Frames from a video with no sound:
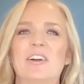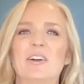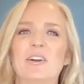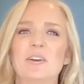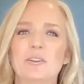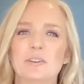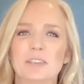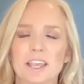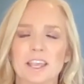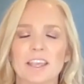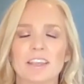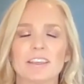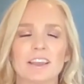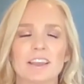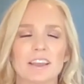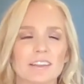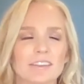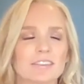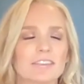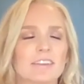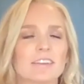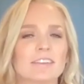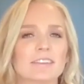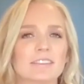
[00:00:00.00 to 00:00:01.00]
Okay,
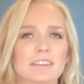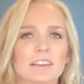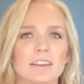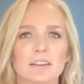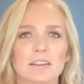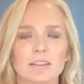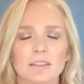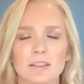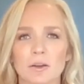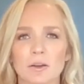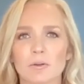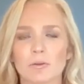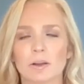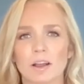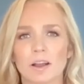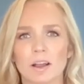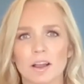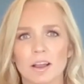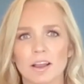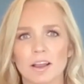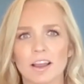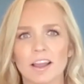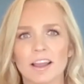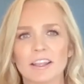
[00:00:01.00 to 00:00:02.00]
yes, I said
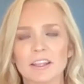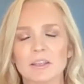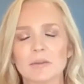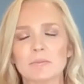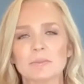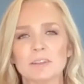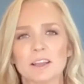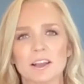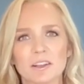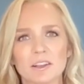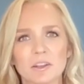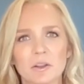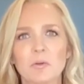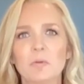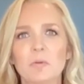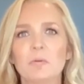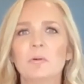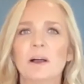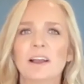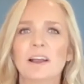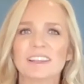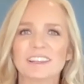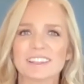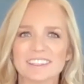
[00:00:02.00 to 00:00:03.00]
aloha. I am not
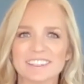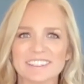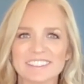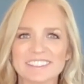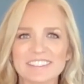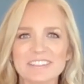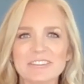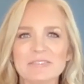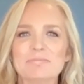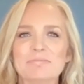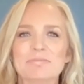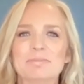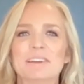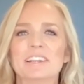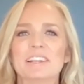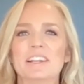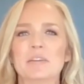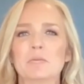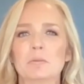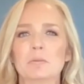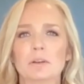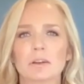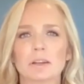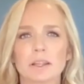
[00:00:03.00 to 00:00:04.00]
Hawaiian, but
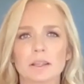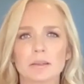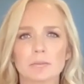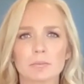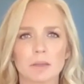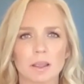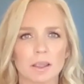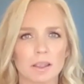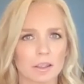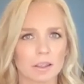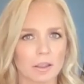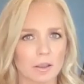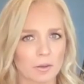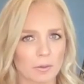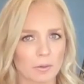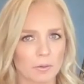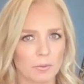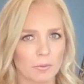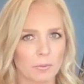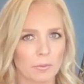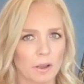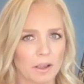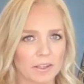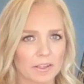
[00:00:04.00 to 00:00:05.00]
I'm wearing my
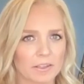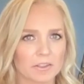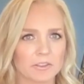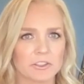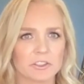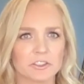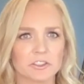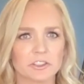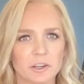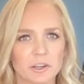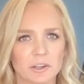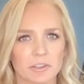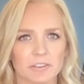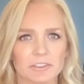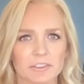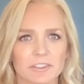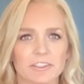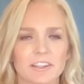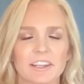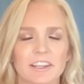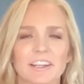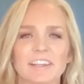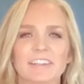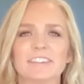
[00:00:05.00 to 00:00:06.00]
Hawaiian shirt
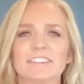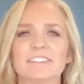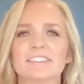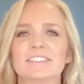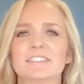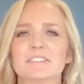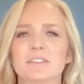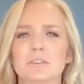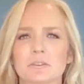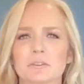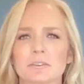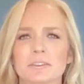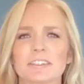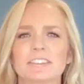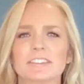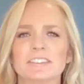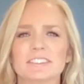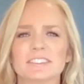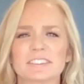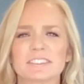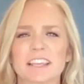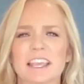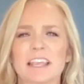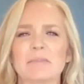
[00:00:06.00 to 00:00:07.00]
today. So it
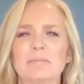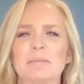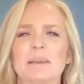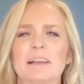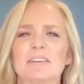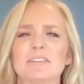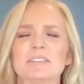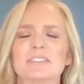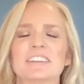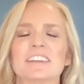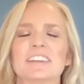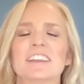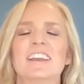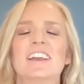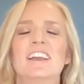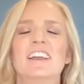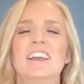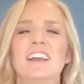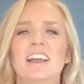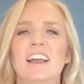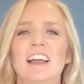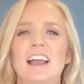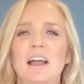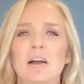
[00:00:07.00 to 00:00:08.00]
just came out.
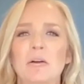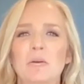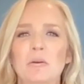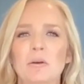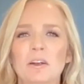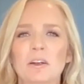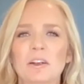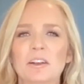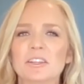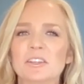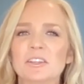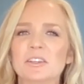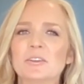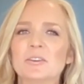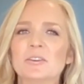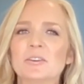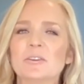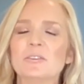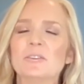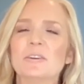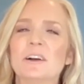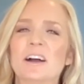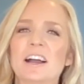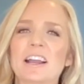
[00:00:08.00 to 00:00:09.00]
How are
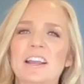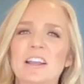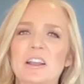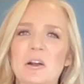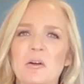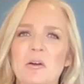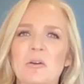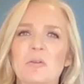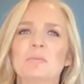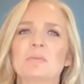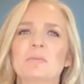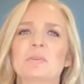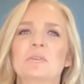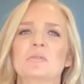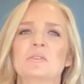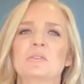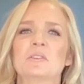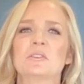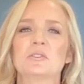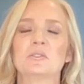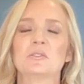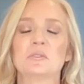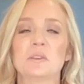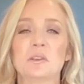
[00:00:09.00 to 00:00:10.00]
you? I hope you are
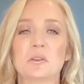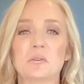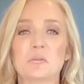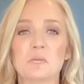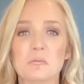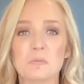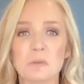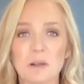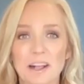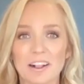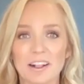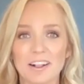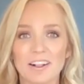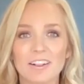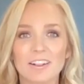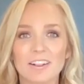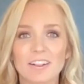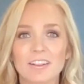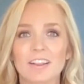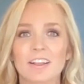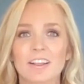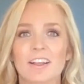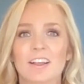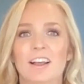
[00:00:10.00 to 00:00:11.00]
doing
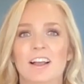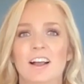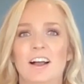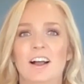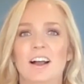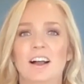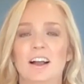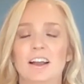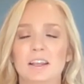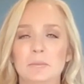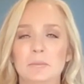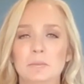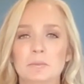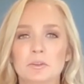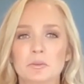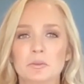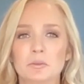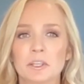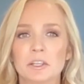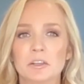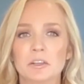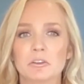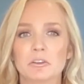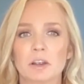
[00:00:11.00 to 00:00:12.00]
well. I'm
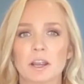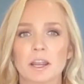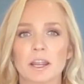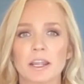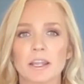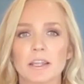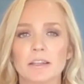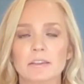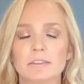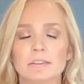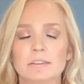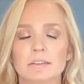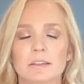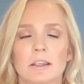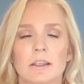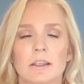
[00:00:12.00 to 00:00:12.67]
doing great.